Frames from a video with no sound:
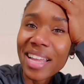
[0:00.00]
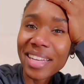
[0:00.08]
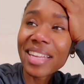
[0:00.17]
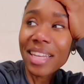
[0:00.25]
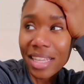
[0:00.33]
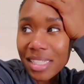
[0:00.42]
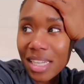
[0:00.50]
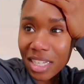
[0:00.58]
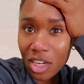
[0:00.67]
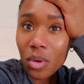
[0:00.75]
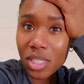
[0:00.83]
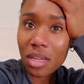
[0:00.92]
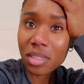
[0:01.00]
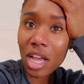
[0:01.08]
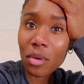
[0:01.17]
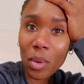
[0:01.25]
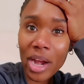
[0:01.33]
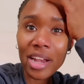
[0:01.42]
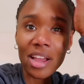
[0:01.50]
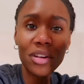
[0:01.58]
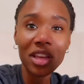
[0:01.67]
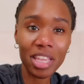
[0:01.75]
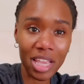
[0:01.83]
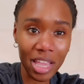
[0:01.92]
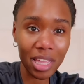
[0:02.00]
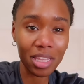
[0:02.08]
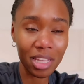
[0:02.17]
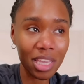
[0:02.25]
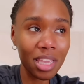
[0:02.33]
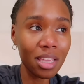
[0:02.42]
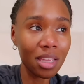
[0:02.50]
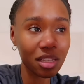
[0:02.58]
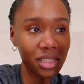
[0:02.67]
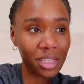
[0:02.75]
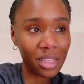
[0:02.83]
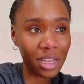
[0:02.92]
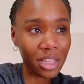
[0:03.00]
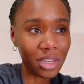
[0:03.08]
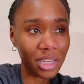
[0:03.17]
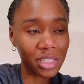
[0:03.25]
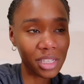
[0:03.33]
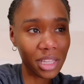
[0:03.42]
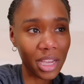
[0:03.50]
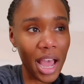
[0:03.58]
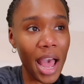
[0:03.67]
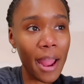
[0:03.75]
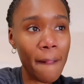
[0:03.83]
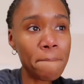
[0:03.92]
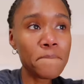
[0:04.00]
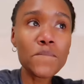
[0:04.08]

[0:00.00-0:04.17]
He's like, no, it's outside right now. And he hand the key to the other, to the guy.